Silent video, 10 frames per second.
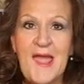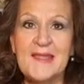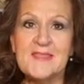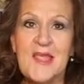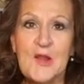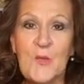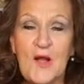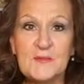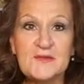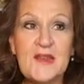Hey there,
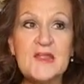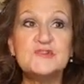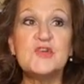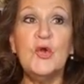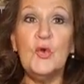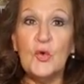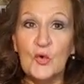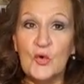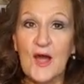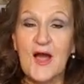welcome to day
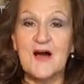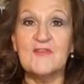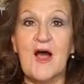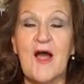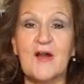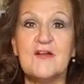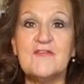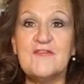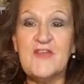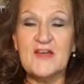two of our
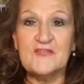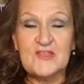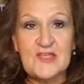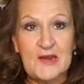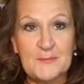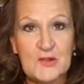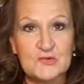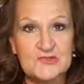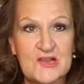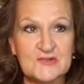fifth Get Up and
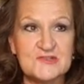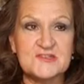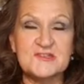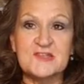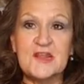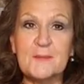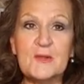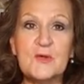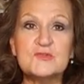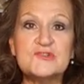Go Challenge. This is Get Up
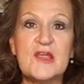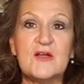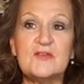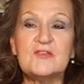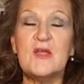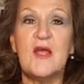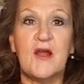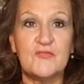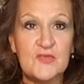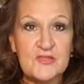and Go Challenge,
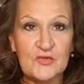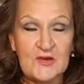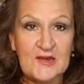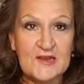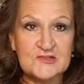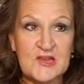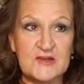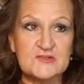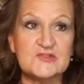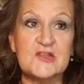our free 30 day
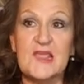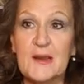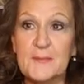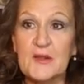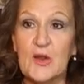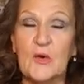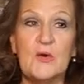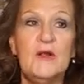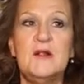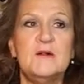challenge to get up and
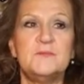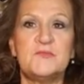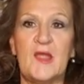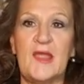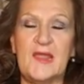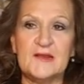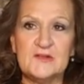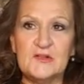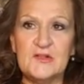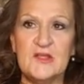go to
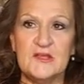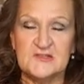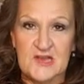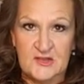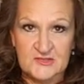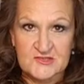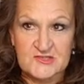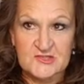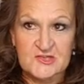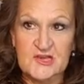handle challenges
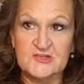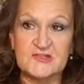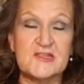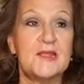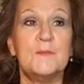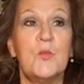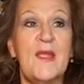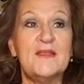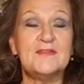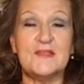and changes in
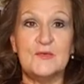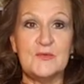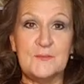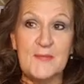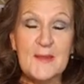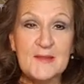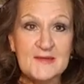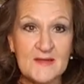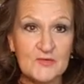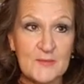ways that you maybe
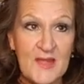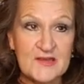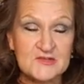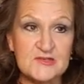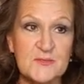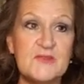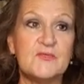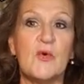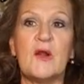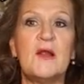never imagined
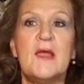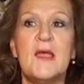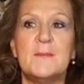before,